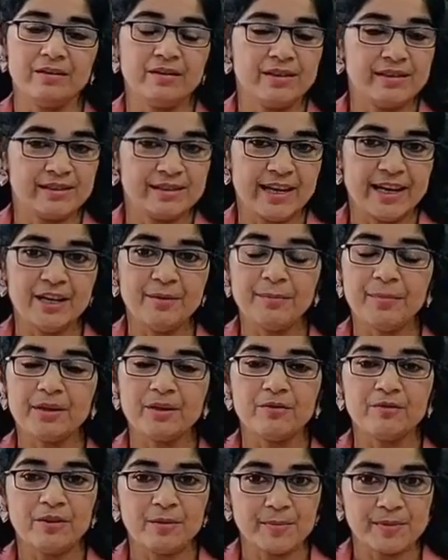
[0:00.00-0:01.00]
designed by
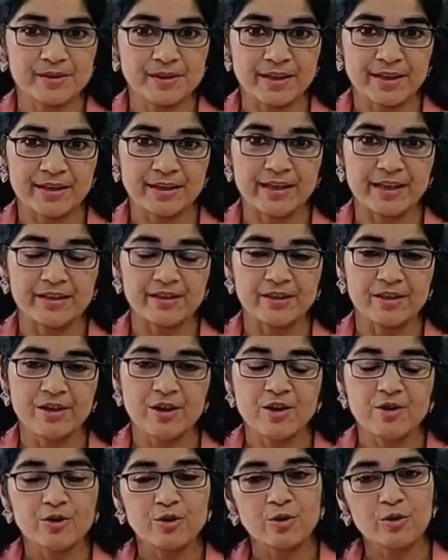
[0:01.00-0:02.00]
the famous architects.
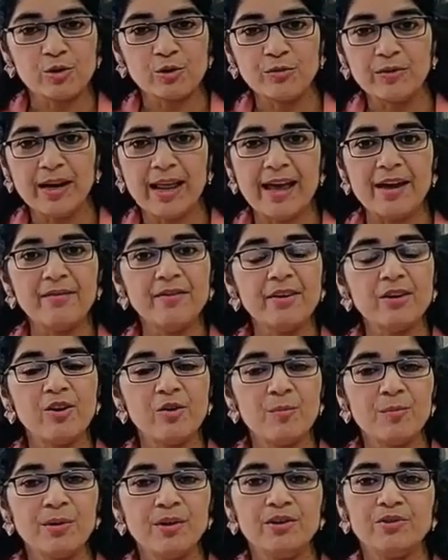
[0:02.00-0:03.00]
So you will have a
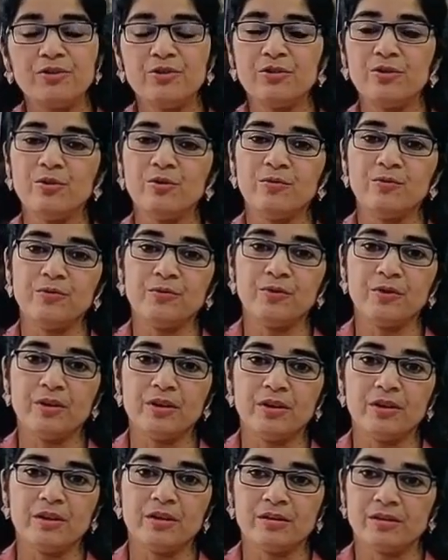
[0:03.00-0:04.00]
combination
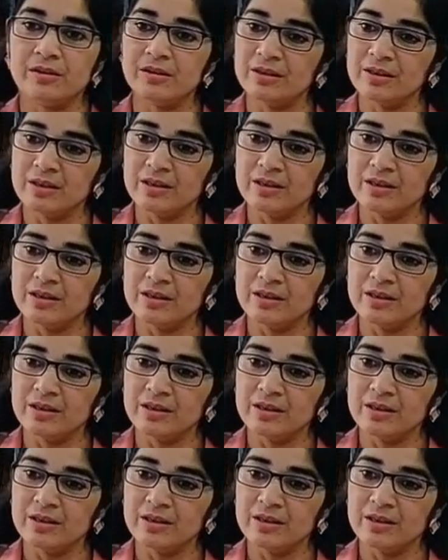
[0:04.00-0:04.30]
of